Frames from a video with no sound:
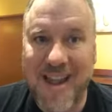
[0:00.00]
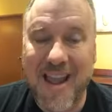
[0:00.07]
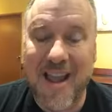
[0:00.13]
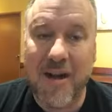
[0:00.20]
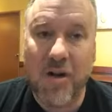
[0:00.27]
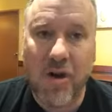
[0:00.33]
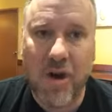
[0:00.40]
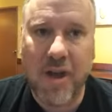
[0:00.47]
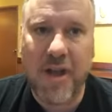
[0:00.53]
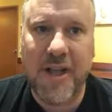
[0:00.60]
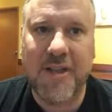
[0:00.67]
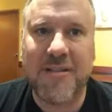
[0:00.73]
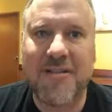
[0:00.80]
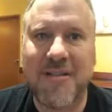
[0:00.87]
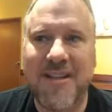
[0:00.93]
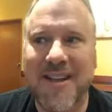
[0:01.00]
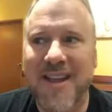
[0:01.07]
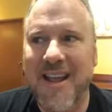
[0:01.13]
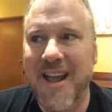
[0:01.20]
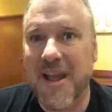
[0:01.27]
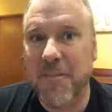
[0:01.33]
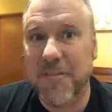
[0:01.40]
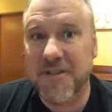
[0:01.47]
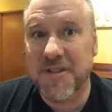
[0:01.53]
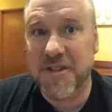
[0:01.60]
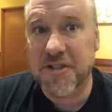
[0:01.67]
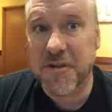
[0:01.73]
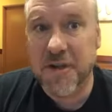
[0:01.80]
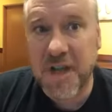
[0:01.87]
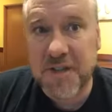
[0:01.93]
and audience and
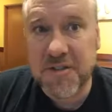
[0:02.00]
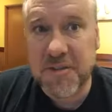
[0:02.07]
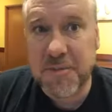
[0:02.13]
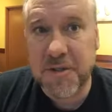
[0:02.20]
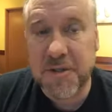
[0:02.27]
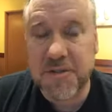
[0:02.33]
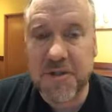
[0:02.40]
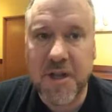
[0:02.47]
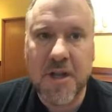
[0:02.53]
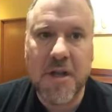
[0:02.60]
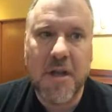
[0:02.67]
potential customers